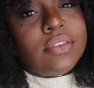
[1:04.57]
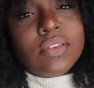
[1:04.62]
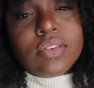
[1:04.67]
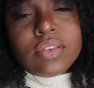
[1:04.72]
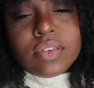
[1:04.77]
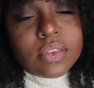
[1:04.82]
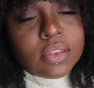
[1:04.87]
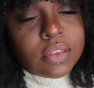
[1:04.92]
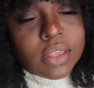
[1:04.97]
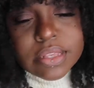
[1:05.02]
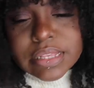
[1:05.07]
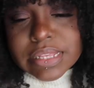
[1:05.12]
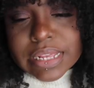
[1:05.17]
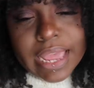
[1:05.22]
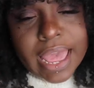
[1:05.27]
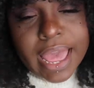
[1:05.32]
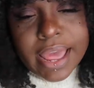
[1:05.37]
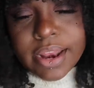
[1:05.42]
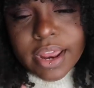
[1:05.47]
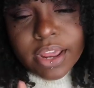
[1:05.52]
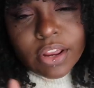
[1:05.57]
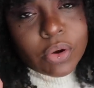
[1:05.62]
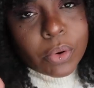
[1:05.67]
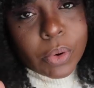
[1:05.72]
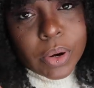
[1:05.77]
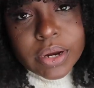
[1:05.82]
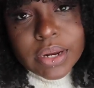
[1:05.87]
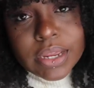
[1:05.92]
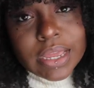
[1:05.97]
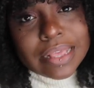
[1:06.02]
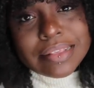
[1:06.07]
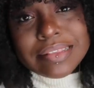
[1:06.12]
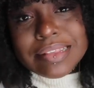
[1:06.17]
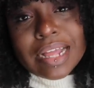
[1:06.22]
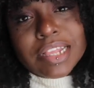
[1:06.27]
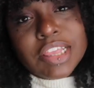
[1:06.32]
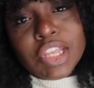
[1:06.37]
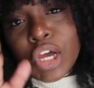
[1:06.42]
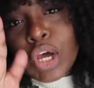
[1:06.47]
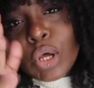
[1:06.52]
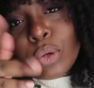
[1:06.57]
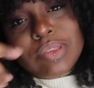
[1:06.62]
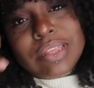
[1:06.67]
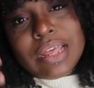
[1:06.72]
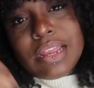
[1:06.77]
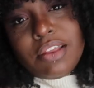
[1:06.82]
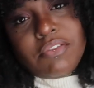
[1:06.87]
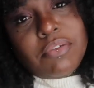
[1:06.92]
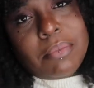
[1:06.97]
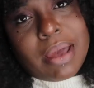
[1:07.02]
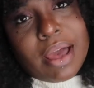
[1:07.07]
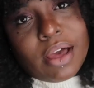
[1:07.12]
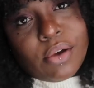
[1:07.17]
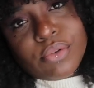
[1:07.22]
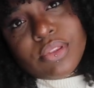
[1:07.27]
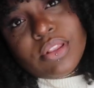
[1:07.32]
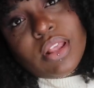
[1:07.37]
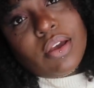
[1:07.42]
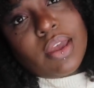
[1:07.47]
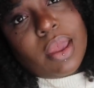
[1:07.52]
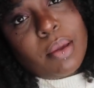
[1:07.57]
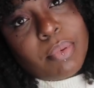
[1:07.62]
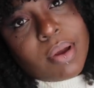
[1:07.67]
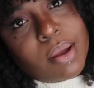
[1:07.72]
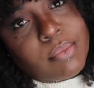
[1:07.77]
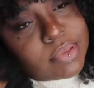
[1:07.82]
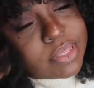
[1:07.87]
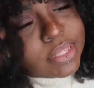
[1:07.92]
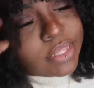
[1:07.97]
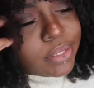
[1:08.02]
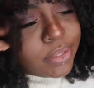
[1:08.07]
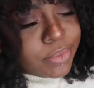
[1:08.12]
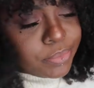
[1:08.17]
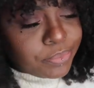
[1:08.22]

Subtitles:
just, it's the cat, ignore. It's not the ghost that live in my house, okay, I promise.